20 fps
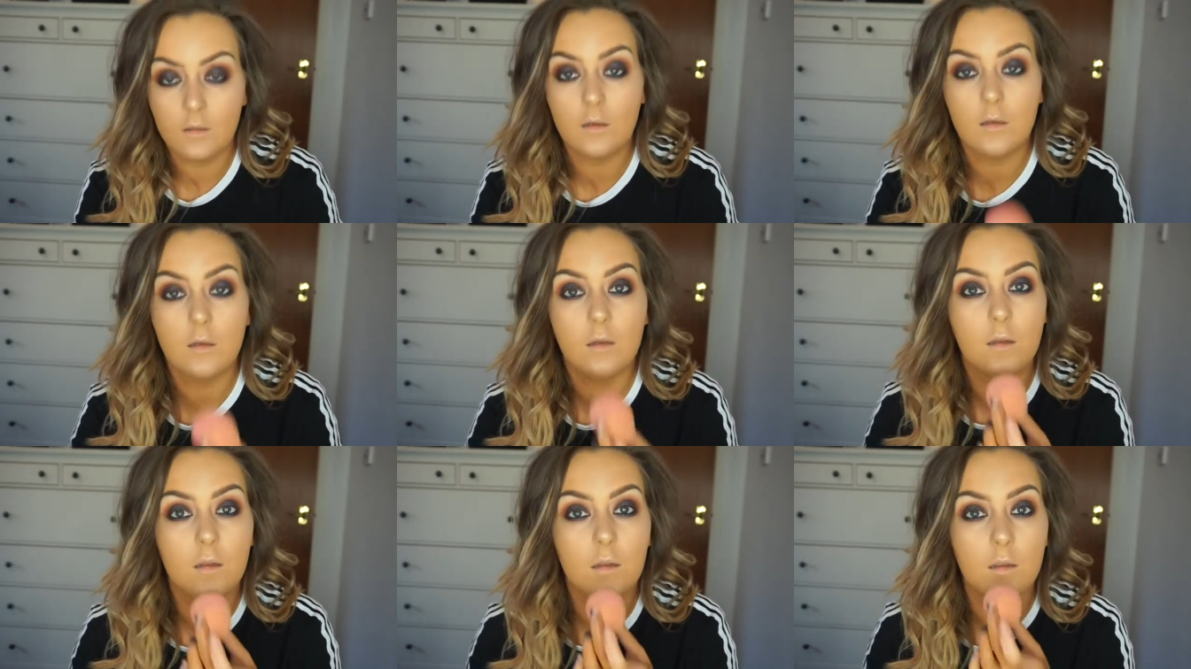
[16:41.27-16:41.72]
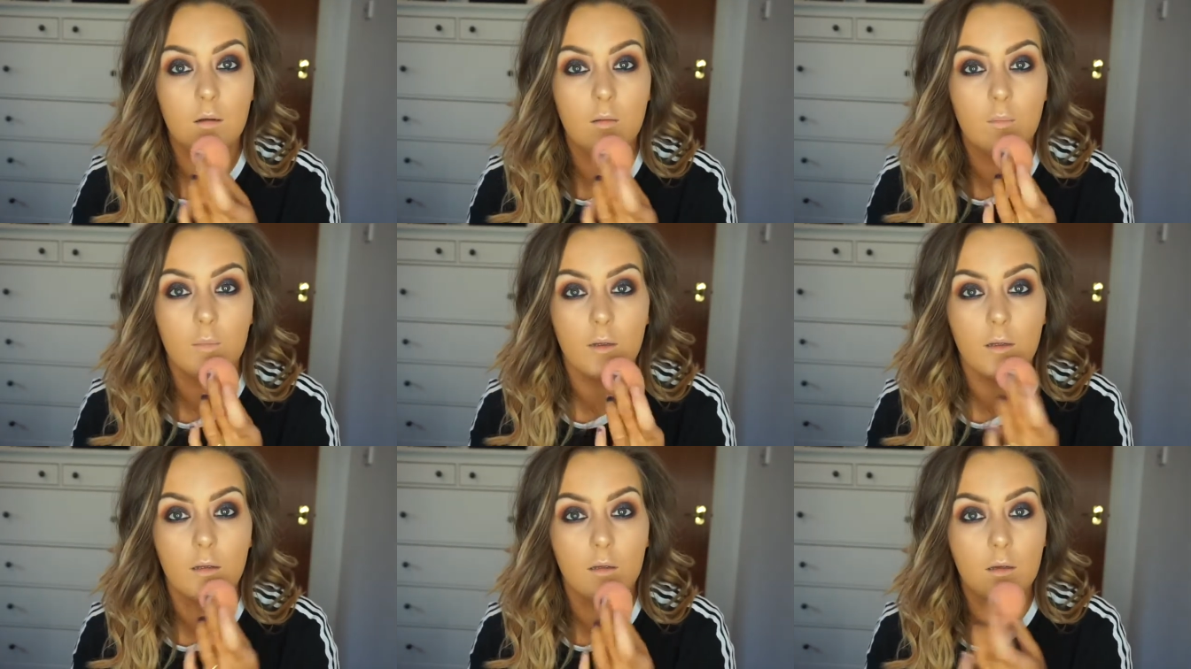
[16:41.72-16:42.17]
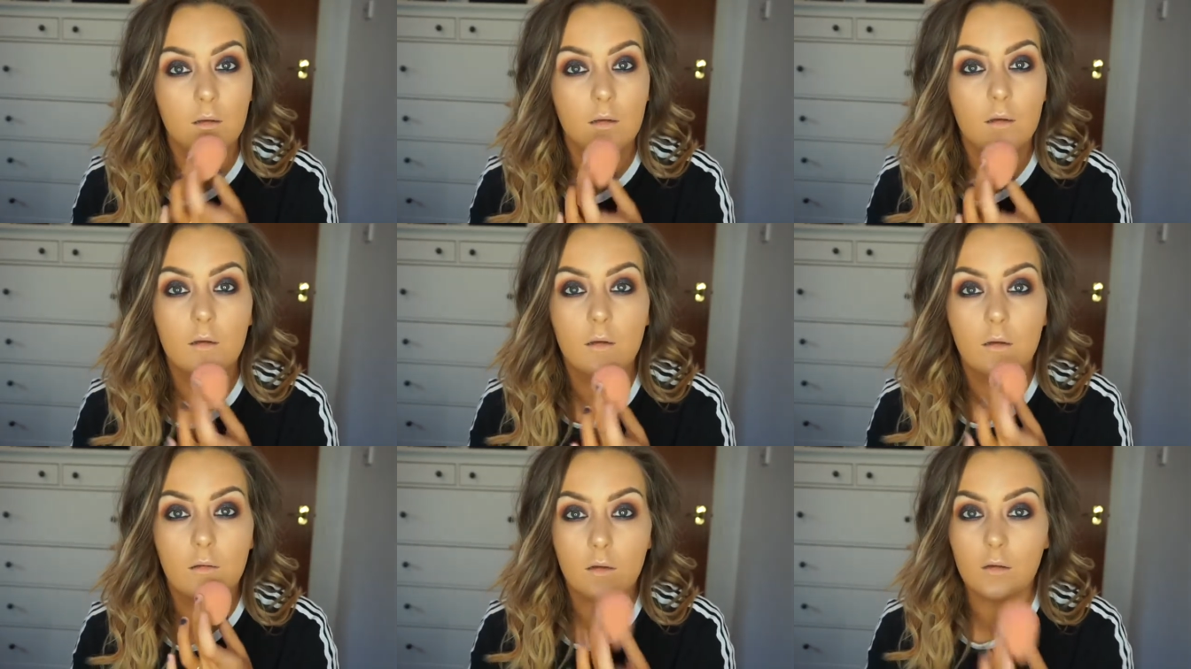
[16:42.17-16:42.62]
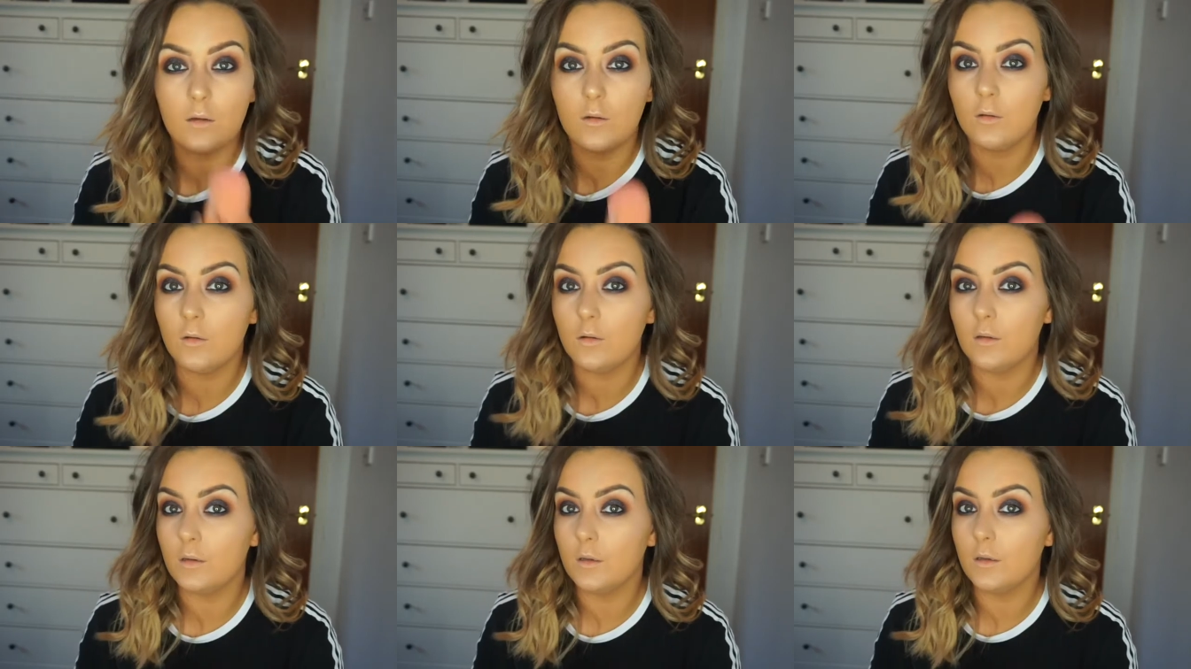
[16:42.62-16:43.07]
and a little bit
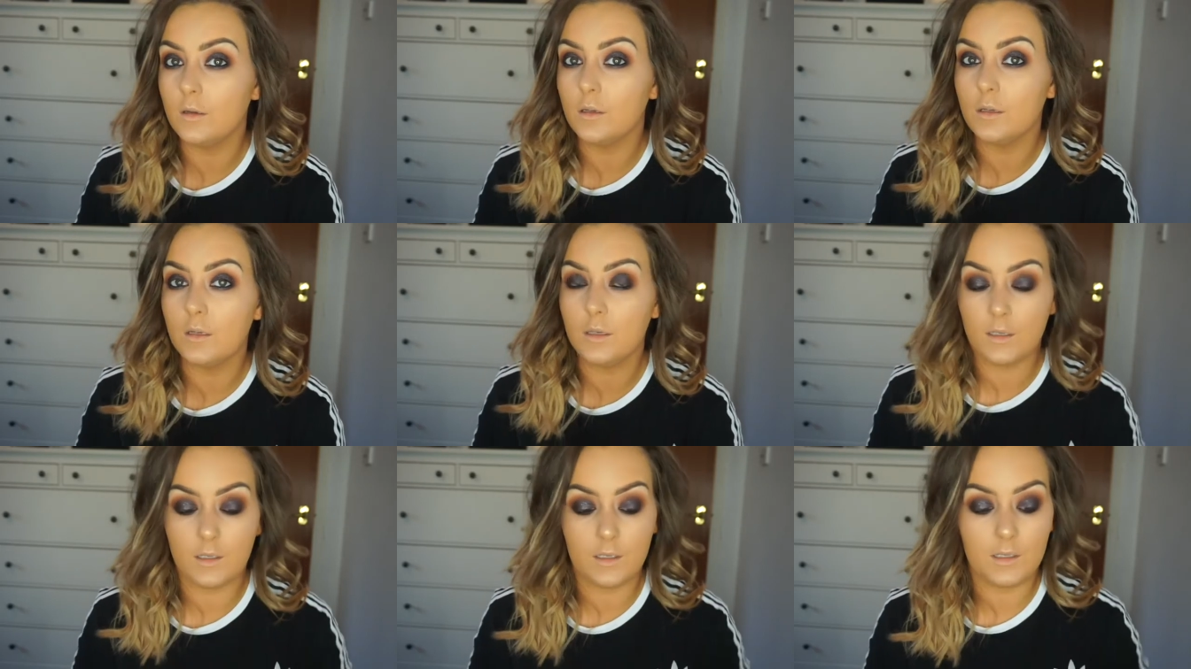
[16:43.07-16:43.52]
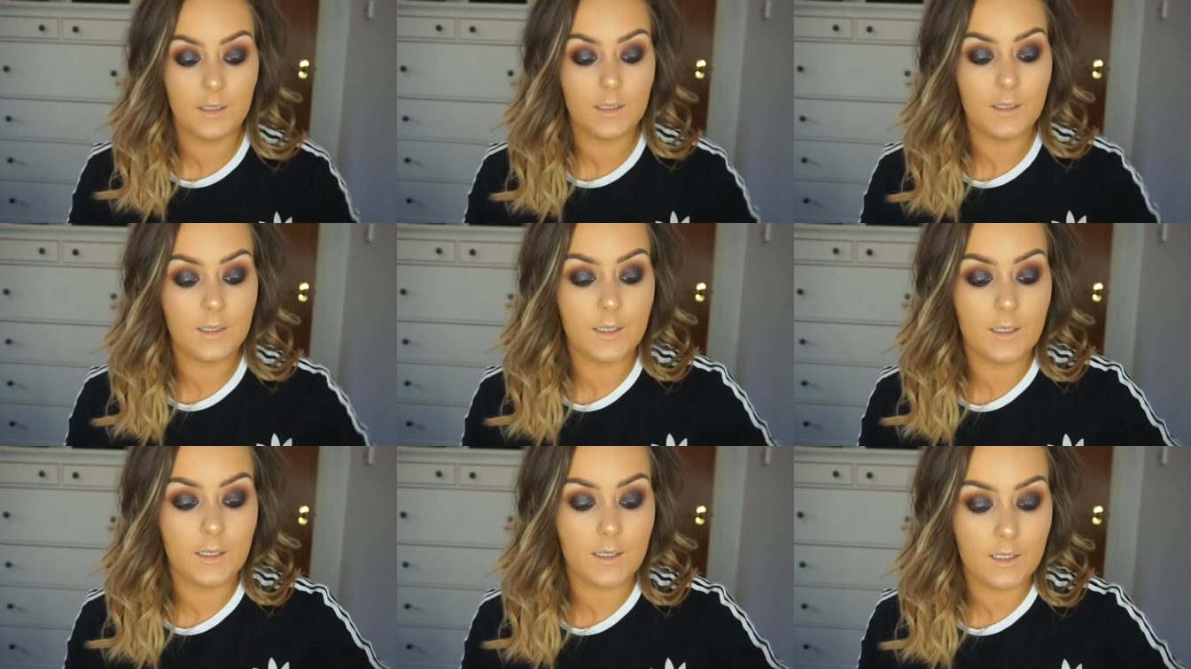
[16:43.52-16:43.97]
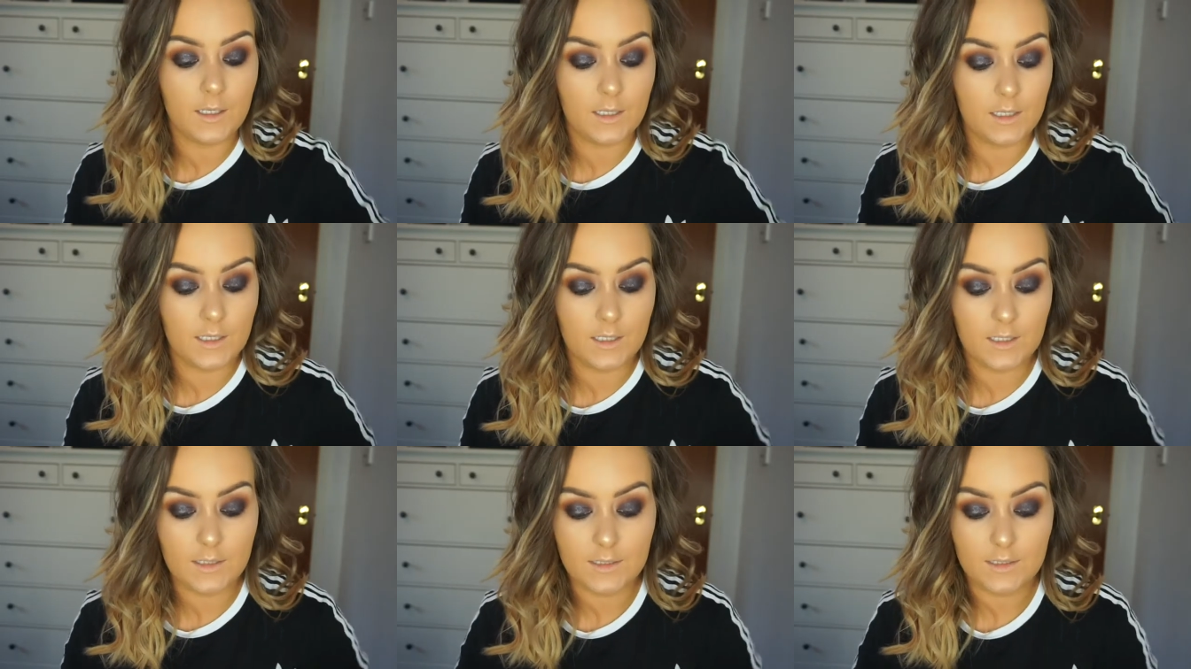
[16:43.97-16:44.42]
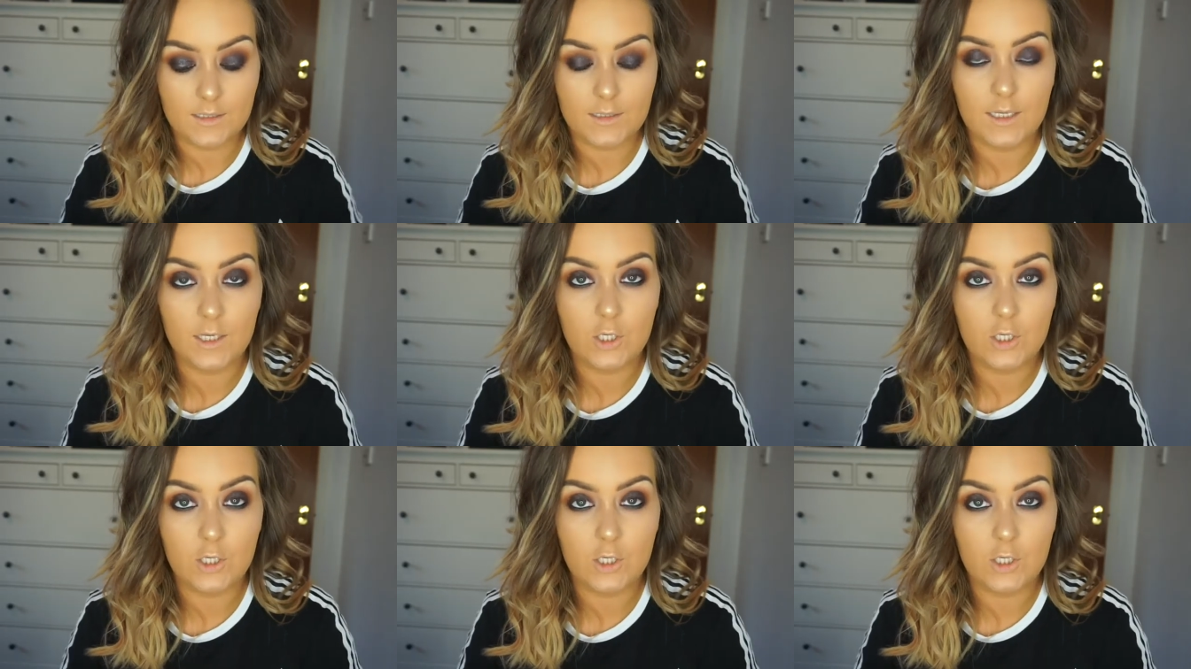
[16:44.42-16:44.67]
on the